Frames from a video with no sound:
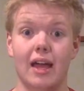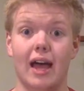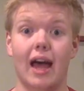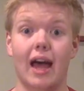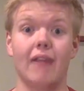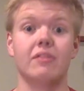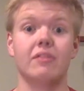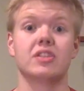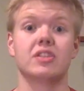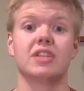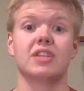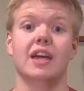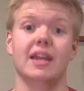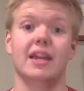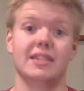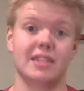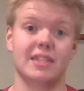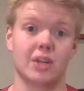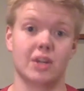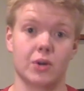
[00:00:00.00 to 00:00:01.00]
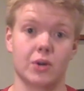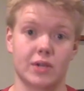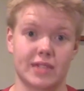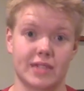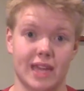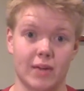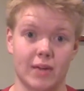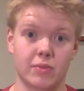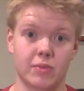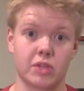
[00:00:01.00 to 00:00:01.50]
I've decided to narrow it
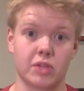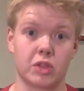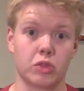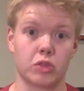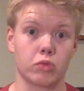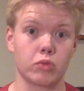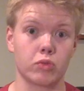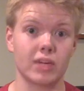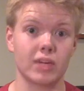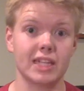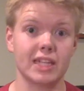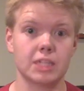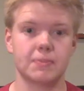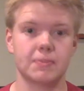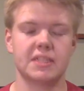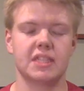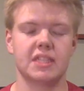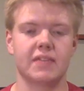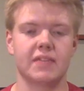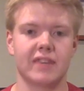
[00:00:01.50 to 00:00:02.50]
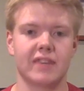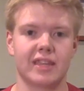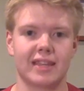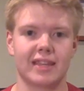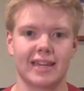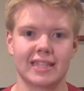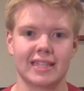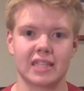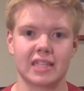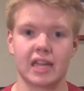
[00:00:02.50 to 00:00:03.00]
down to 3 specific
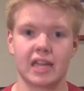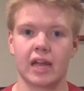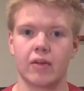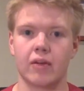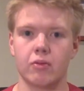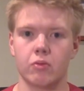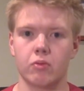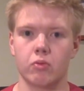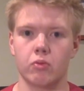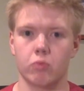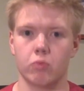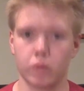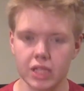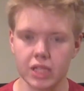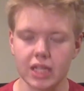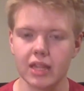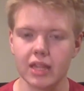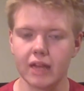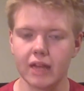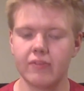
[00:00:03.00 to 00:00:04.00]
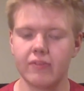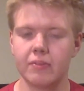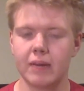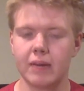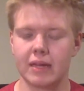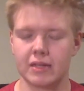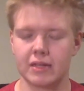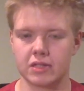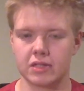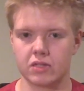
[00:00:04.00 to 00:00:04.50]
things that I really loved
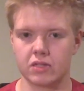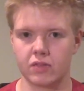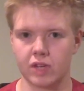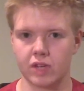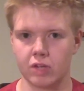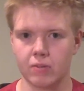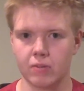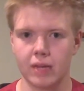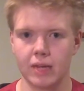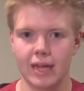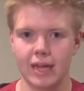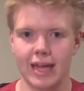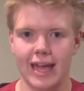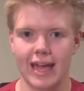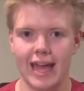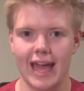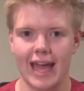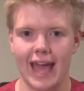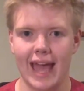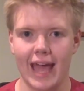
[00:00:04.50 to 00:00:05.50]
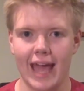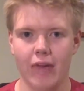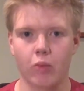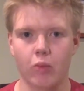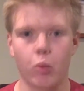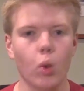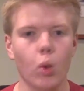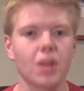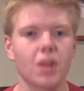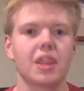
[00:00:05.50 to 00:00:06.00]
about this film, and
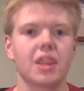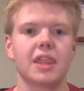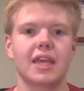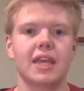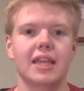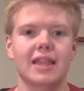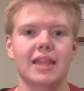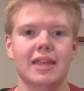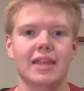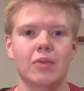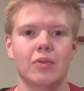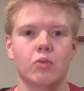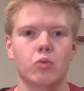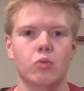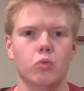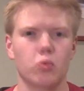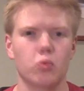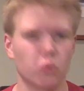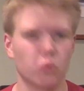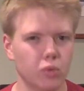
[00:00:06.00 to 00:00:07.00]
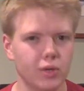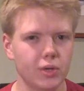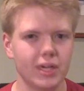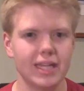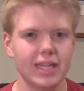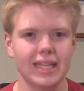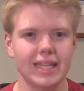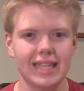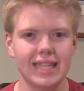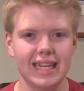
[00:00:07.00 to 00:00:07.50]
one thing that
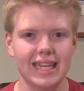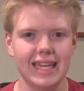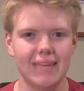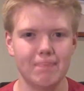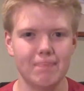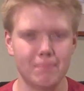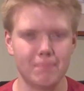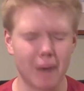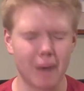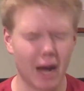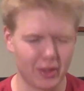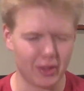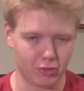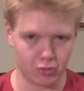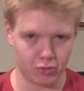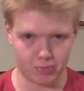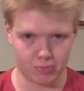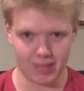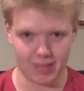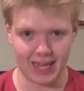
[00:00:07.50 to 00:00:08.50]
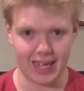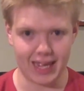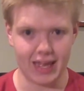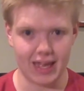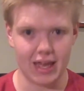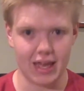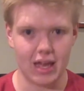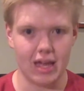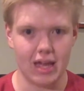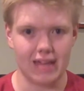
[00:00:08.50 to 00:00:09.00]
really bothered me.
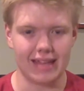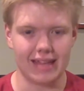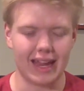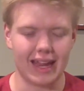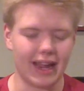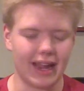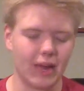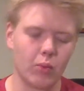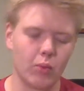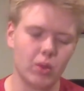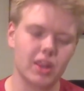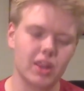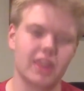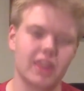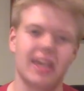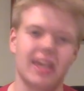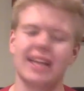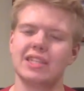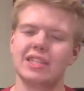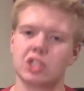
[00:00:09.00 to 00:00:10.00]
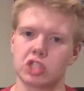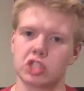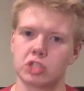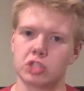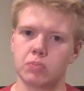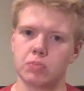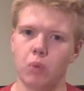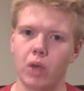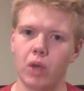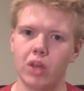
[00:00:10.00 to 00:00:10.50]
Now, that one thing is a
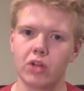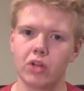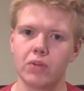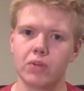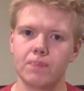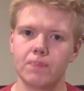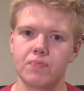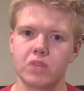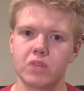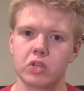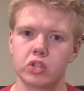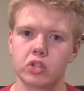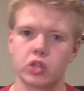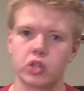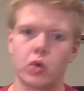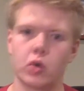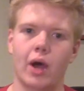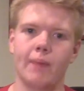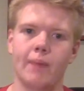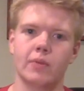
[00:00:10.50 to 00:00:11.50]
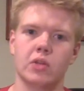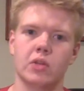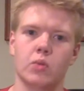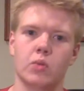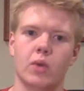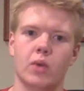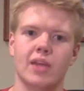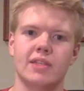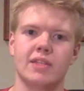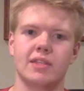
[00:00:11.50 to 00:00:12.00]
spoiler, so I'm going to
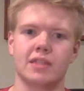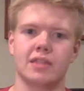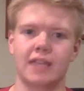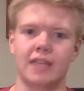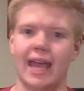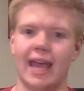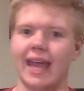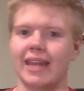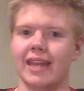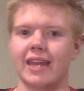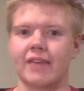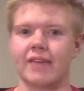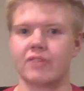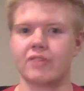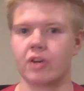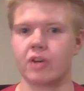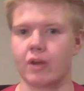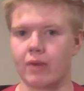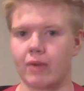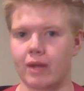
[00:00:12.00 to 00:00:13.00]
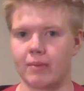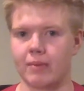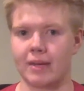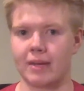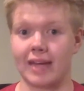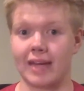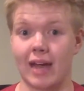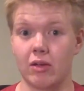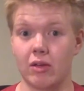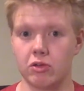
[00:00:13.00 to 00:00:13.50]
wait till the end after I
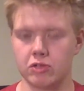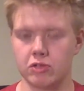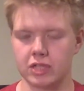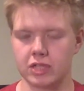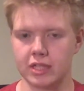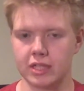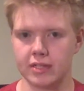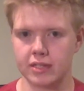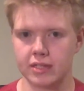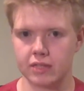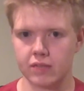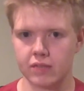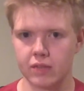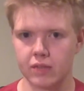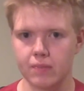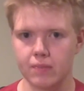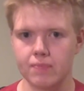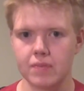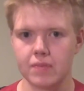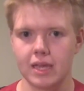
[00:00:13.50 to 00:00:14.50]
recommend how you see this film